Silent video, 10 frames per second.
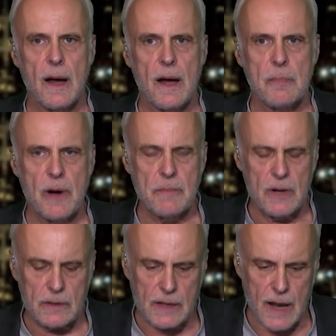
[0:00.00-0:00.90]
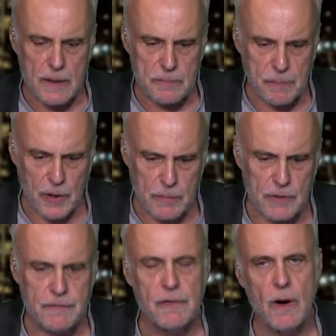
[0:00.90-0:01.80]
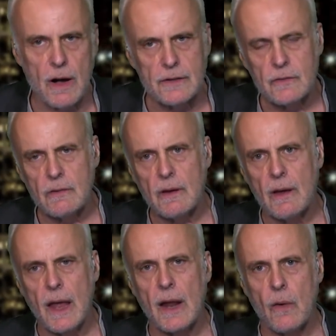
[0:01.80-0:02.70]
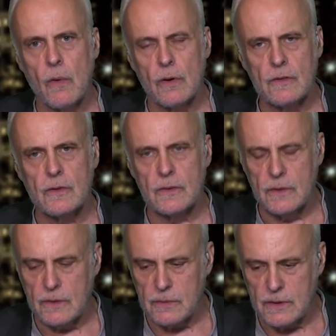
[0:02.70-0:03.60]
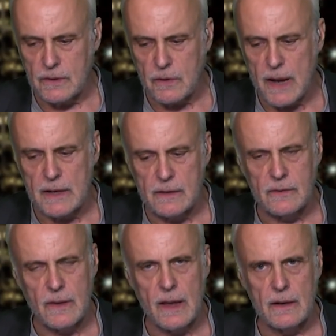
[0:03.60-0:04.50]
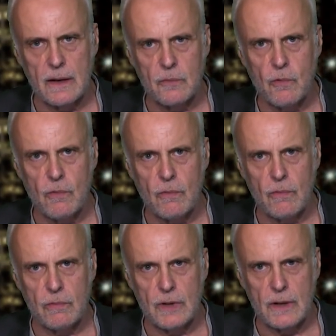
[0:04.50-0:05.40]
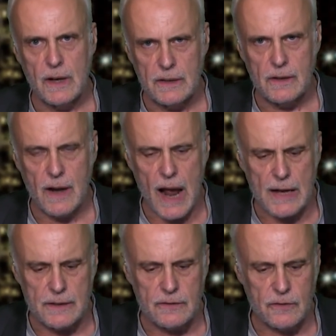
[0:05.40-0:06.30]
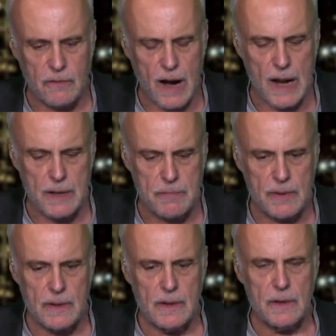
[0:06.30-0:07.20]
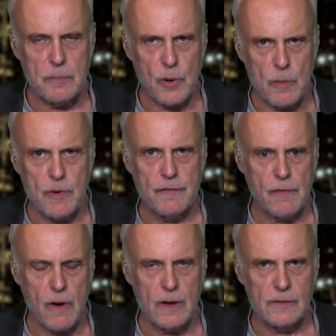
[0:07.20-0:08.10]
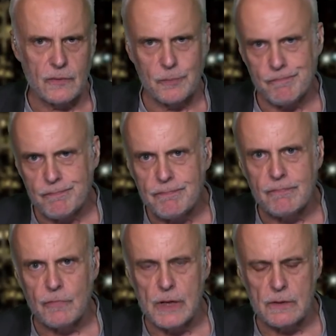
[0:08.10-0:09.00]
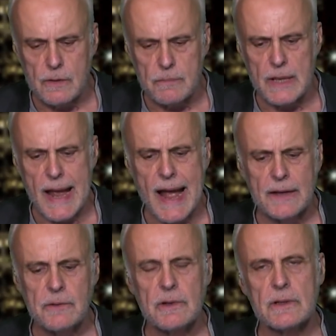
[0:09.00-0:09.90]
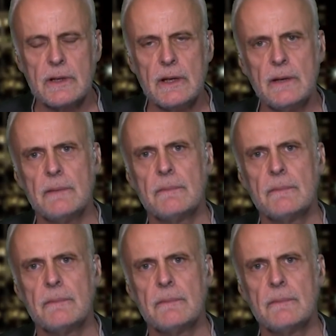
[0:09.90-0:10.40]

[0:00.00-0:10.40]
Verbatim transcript: primarily on permafrost, or certainly to a great extent. And did I describe permafrost reasonably accurately?